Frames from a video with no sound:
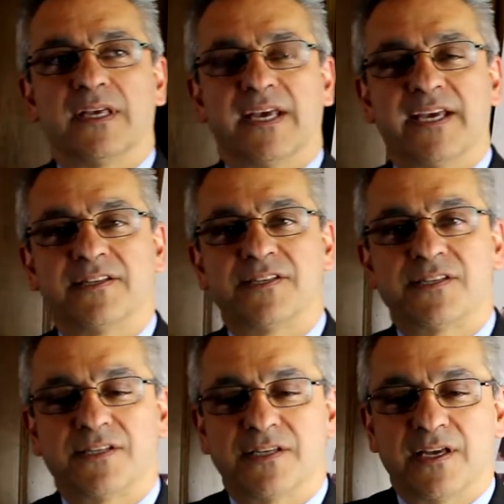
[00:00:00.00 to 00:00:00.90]
it
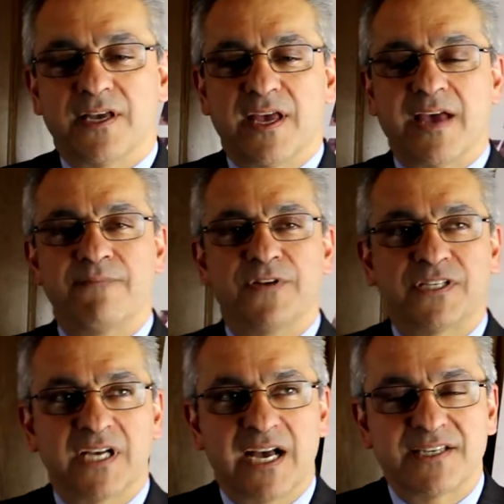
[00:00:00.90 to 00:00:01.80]

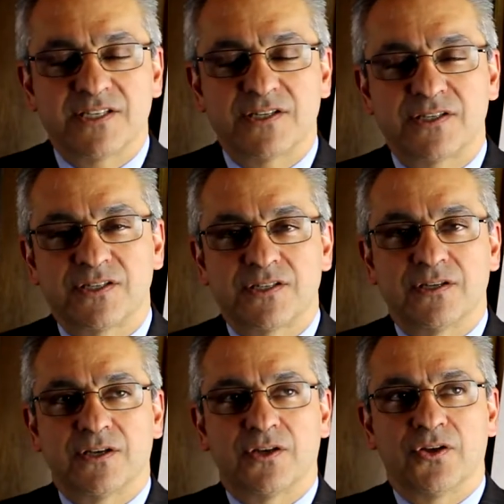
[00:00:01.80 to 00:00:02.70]
emphasizes
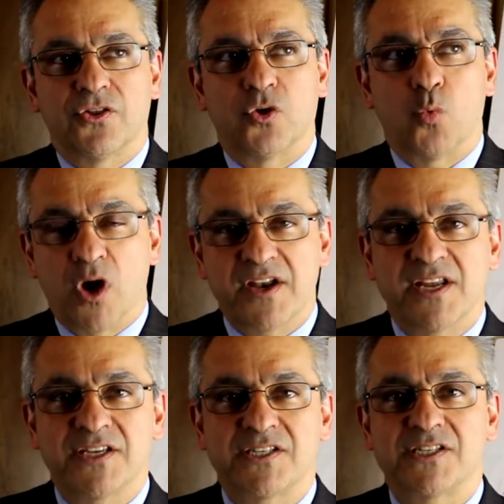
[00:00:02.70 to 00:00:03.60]
the
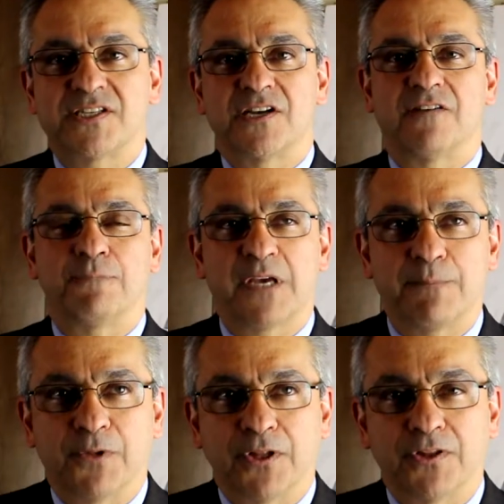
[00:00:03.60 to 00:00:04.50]
oneness of
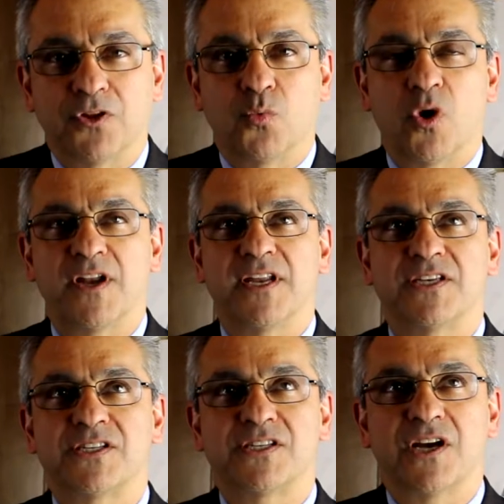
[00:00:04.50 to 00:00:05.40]
people, the
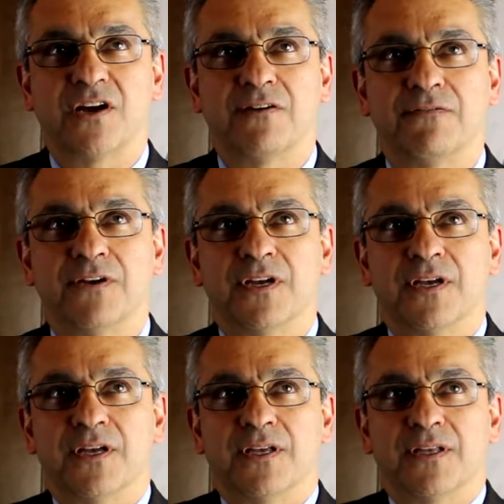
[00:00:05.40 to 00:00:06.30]
oneness of
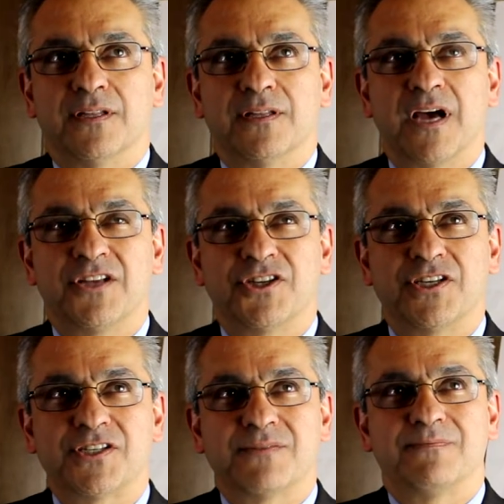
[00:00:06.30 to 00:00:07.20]
not
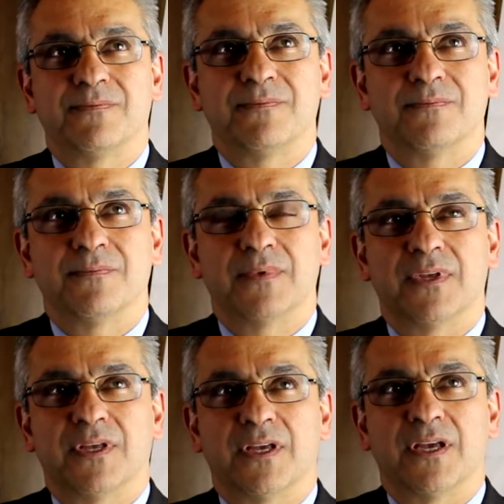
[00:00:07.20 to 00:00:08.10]
just
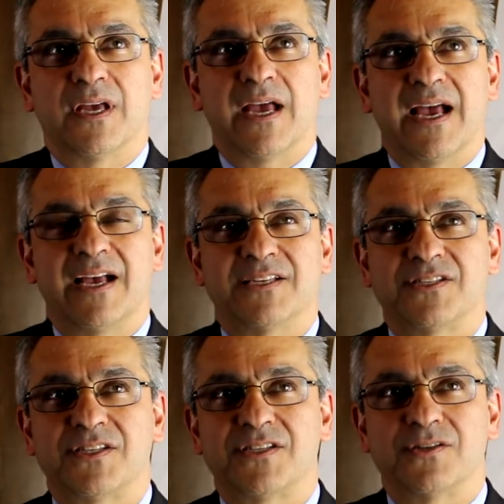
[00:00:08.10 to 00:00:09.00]
as
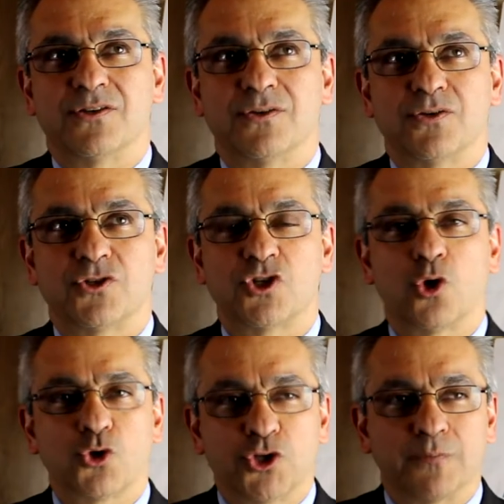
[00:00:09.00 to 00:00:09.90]

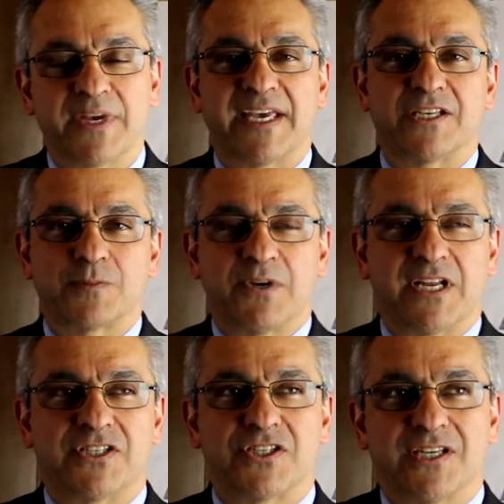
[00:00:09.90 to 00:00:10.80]
social beings, but
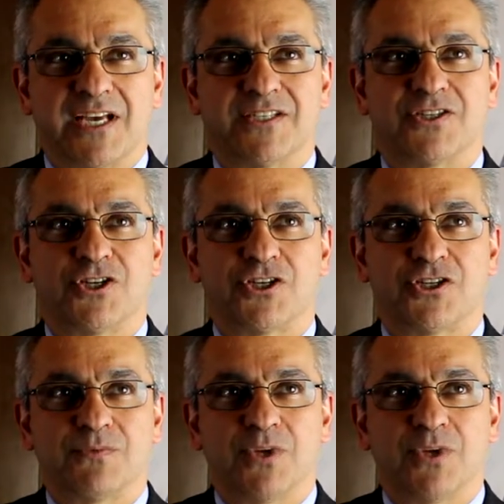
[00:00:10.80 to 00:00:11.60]
as, as just